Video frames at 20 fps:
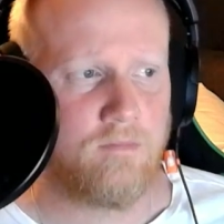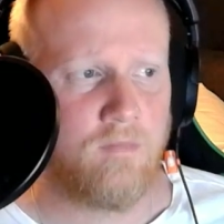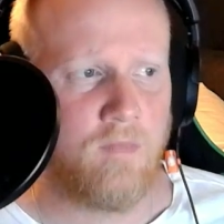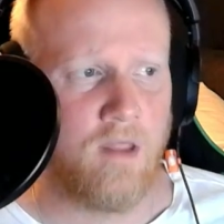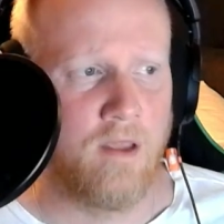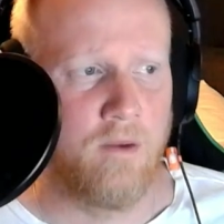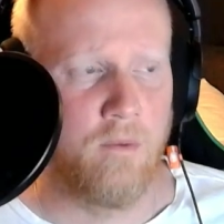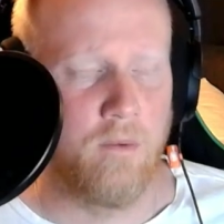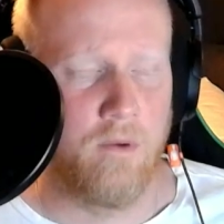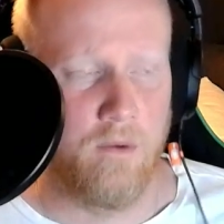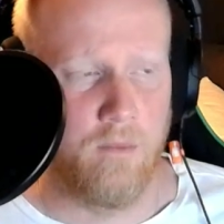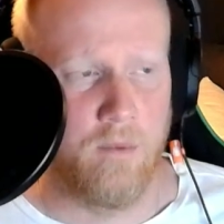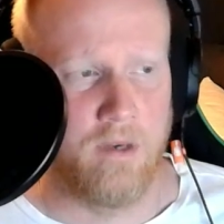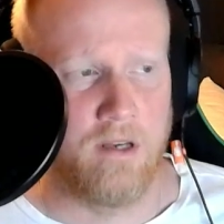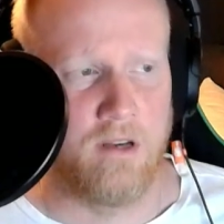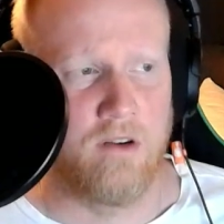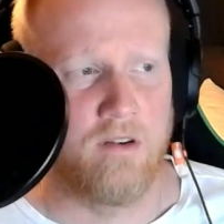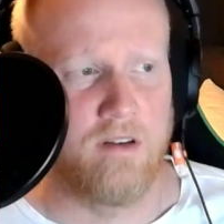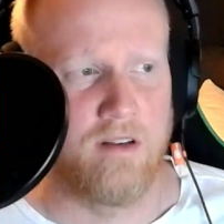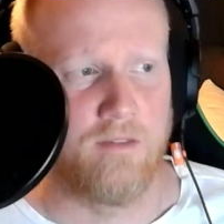when
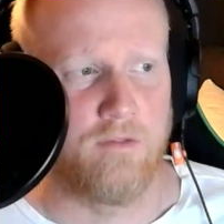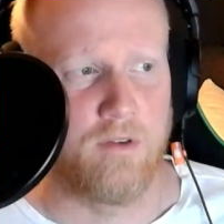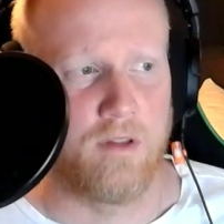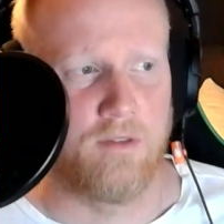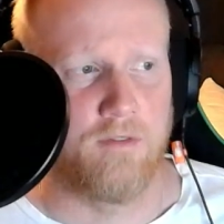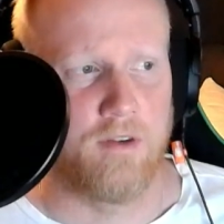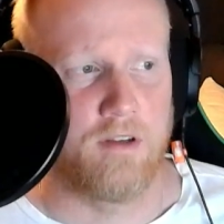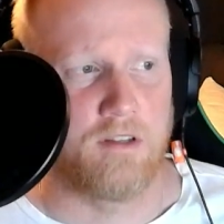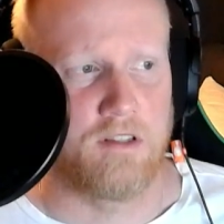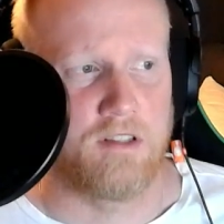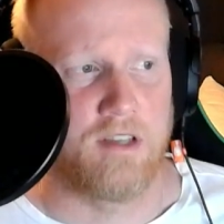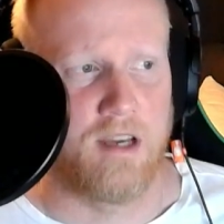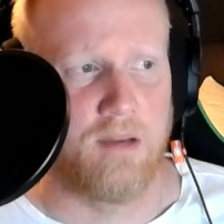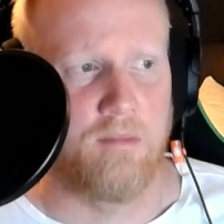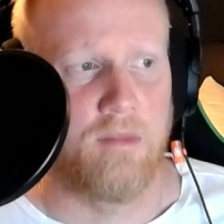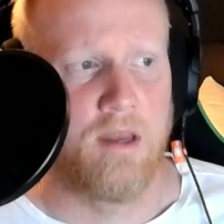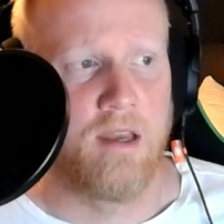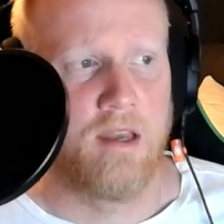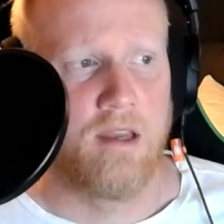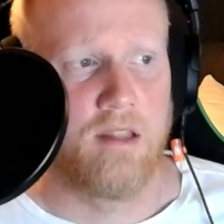you hear it for the first time,
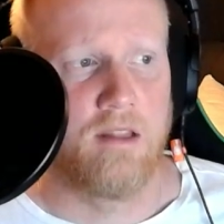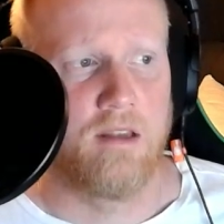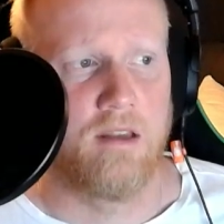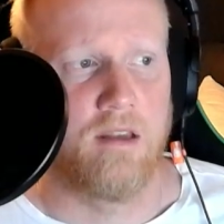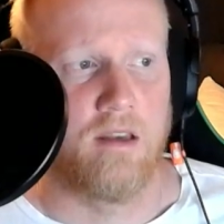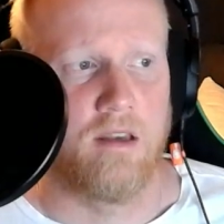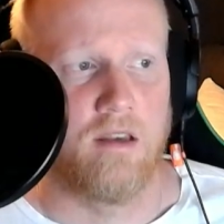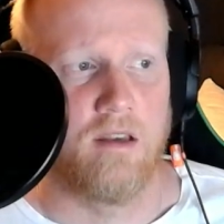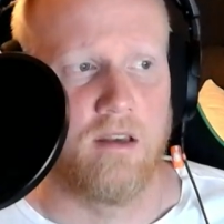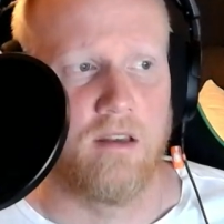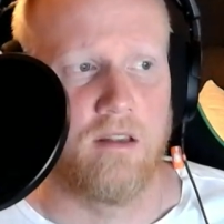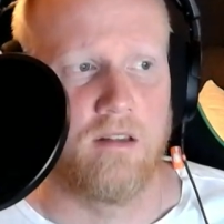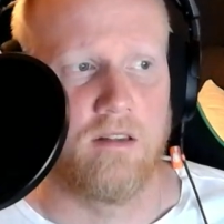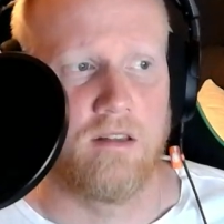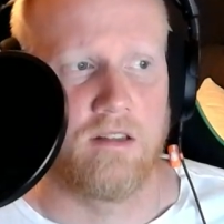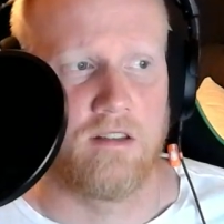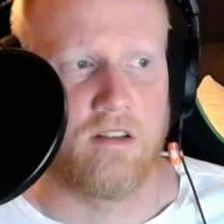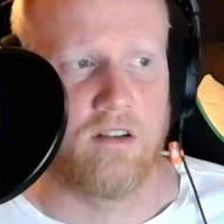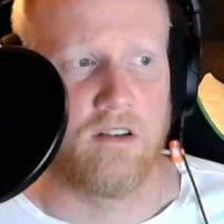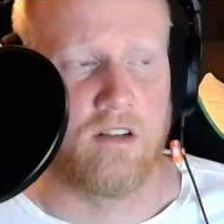the
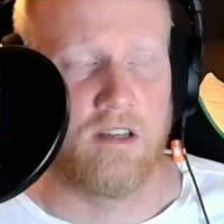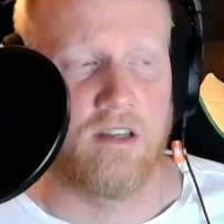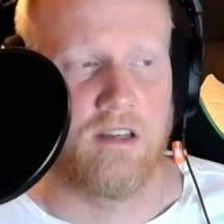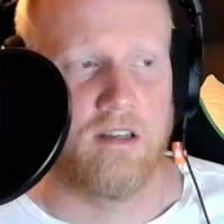song